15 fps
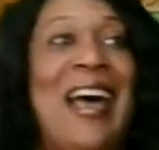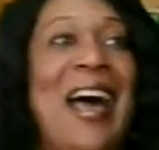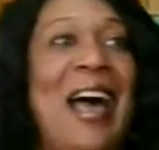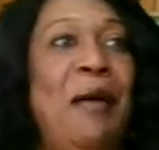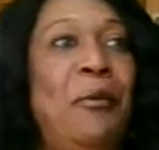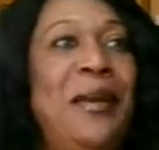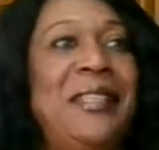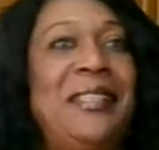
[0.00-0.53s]
I
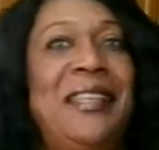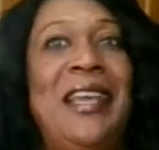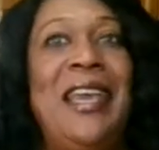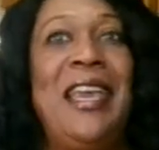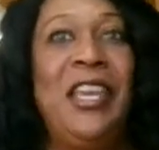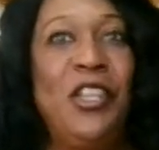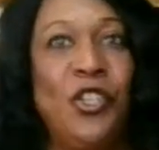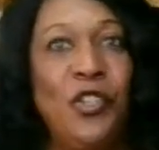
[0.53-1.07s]
went in an
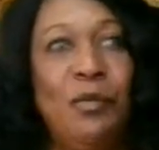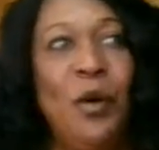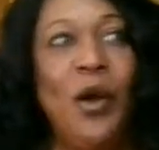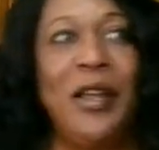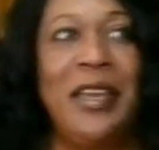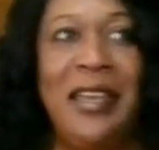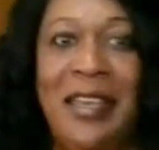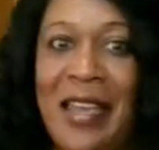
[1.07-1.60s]
Asian
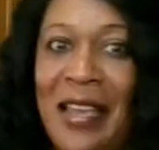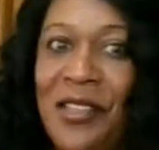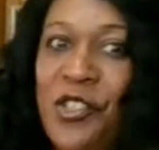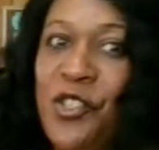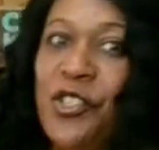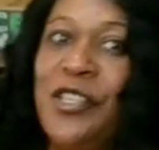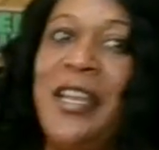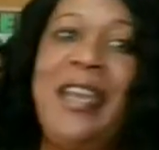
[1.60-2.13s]
market
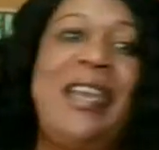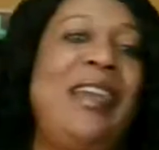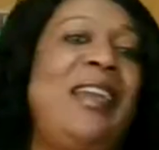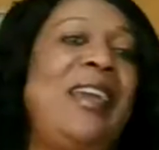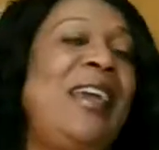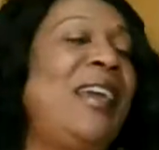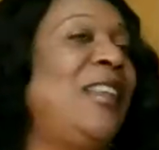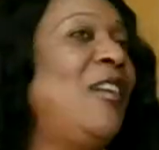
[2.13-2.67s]

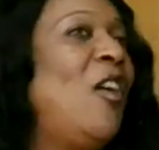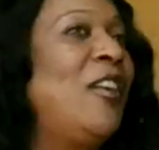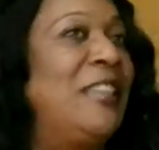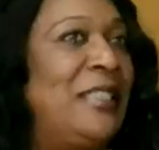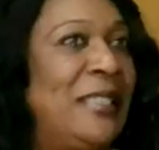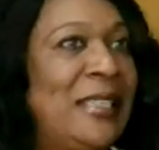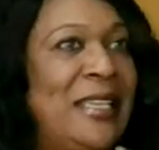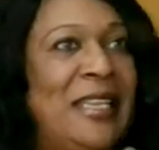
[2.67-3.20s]
yesterday in
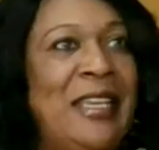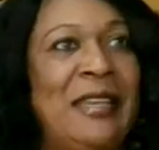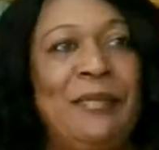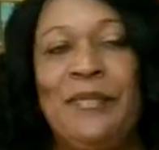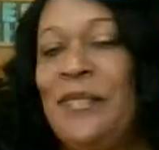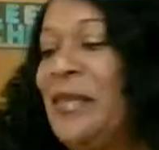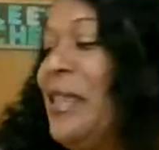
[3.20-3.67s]
Garden City,